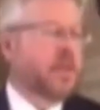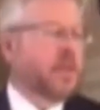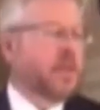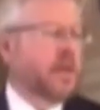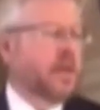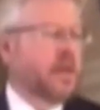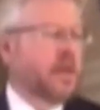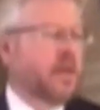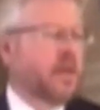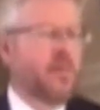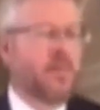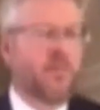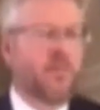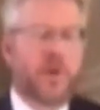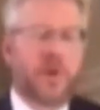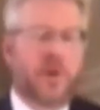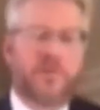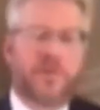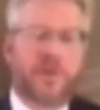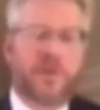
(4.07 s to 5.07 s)

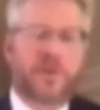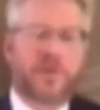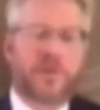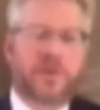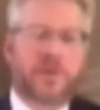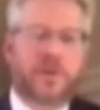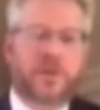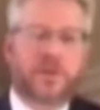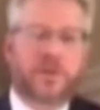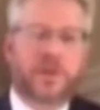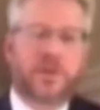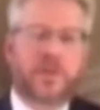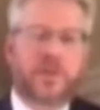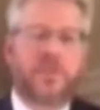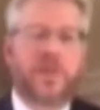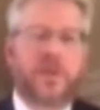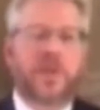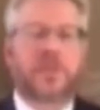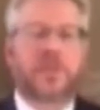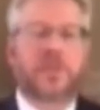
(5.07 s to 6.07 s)
One of the concerns that has
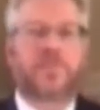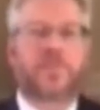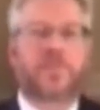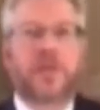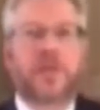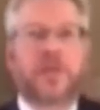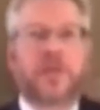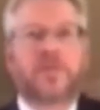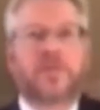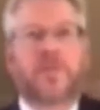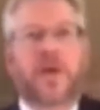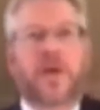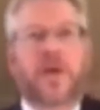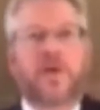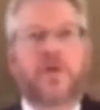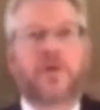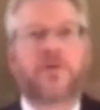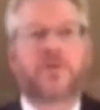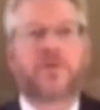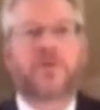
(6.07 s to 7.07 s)
been expressed by
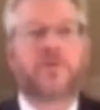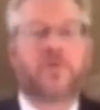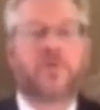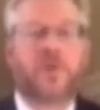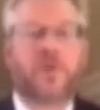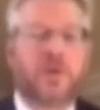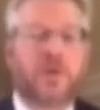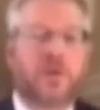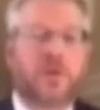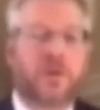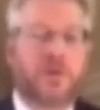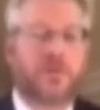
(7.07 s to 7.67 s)
those who were